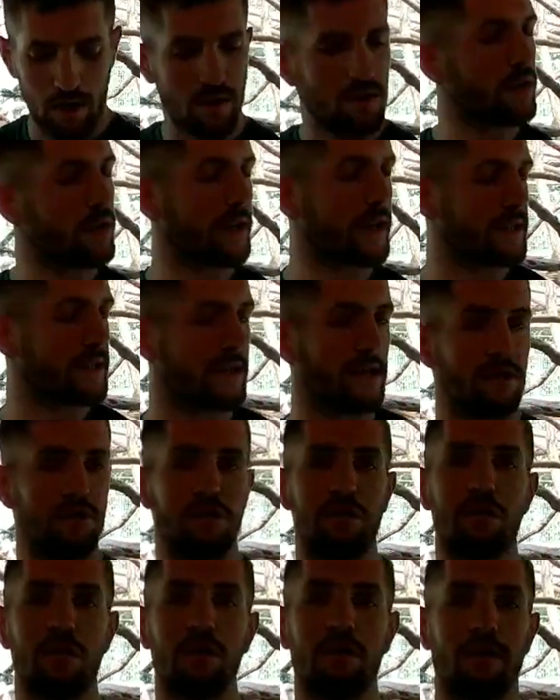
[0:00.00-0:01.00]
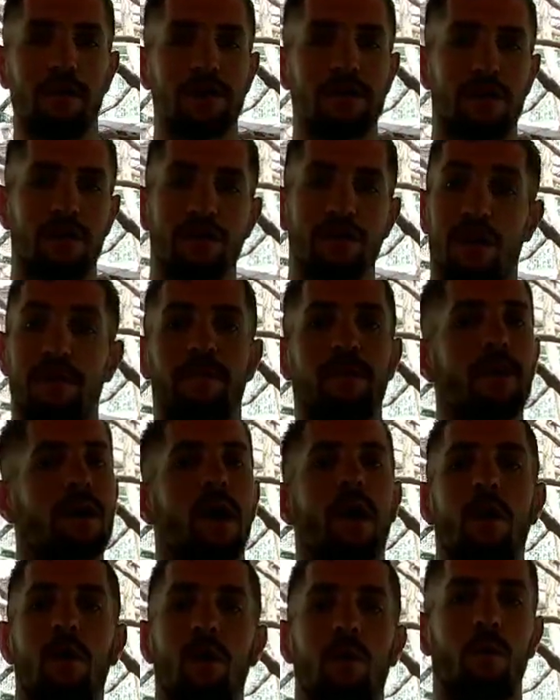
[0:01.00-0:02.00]
like I said, do your research and
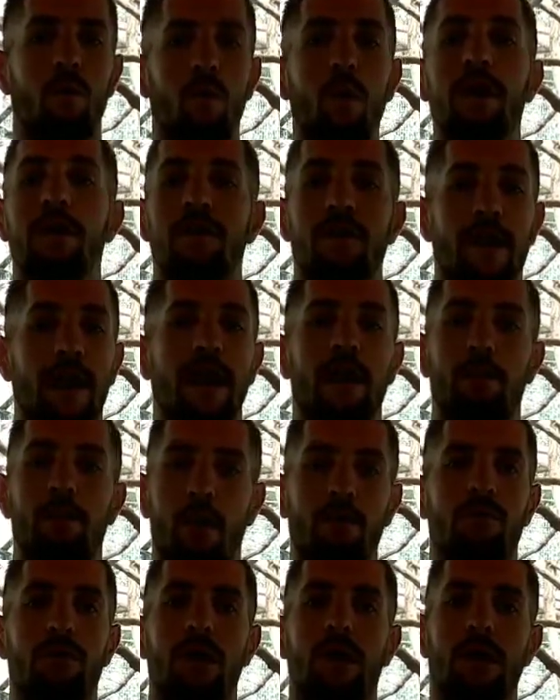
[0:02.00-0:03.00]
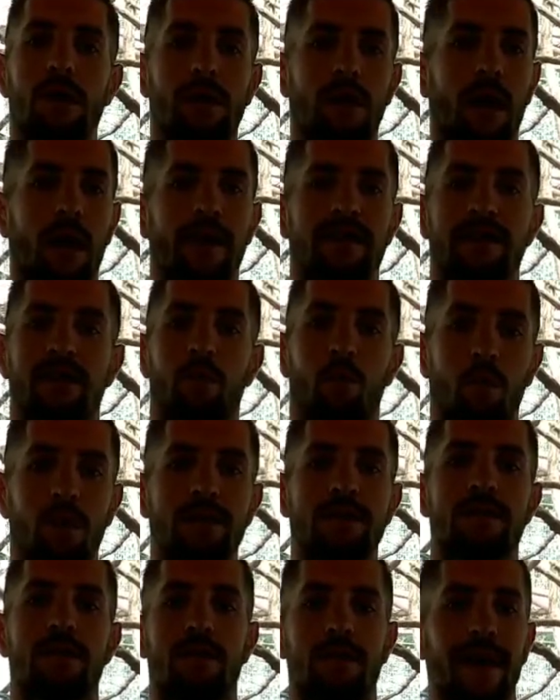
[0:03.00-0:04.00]
figure out what your animal really likes and
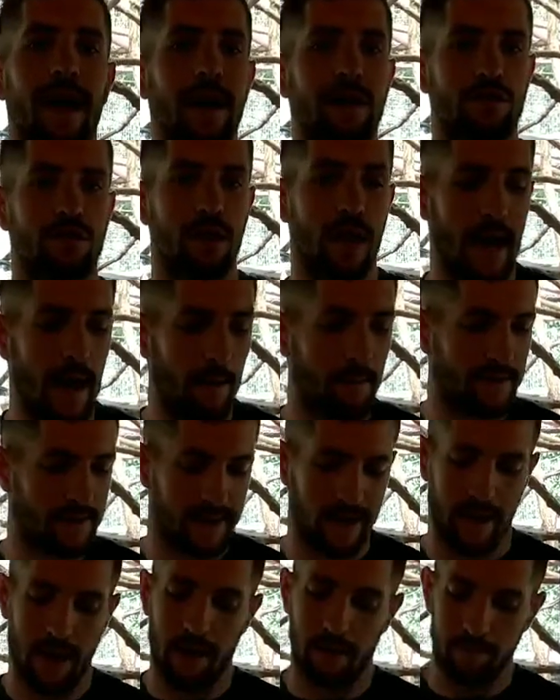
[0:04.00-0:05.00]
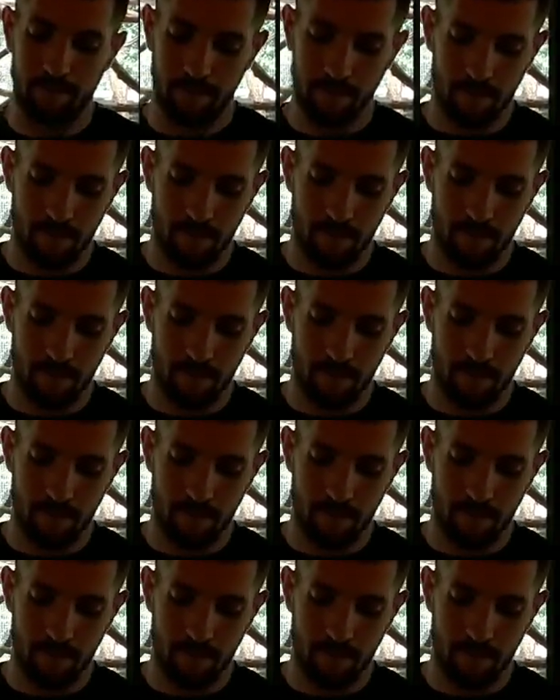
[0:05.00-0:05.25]
what's their natural habitat.